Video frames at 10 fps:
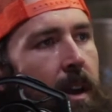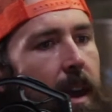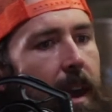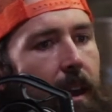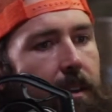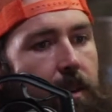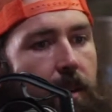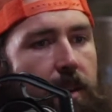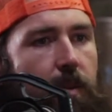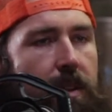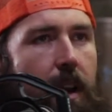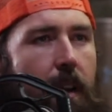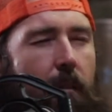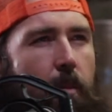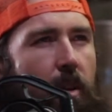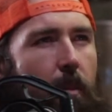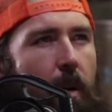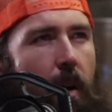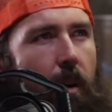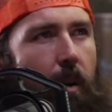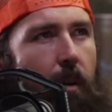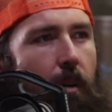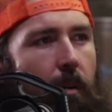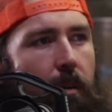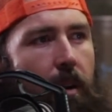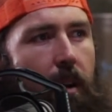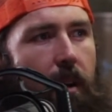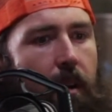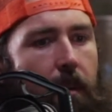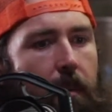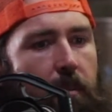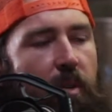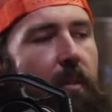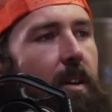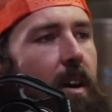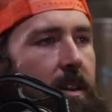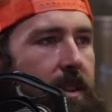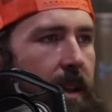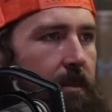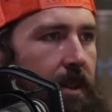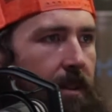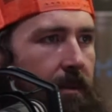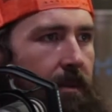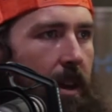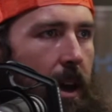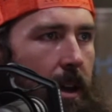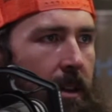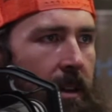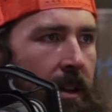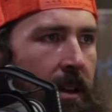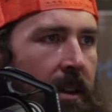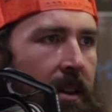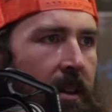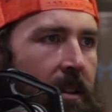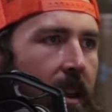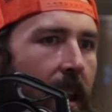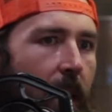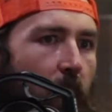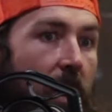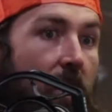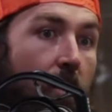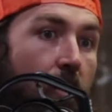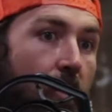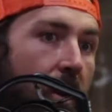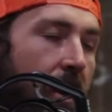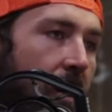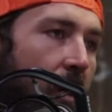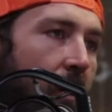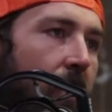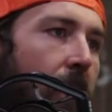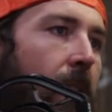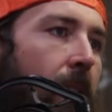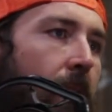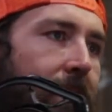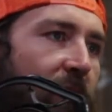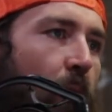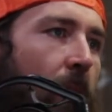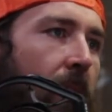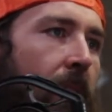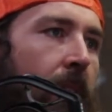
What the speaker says: And so this was kind of a pro bono proof of concept for that. And we knew a brewery owner there in Jordan.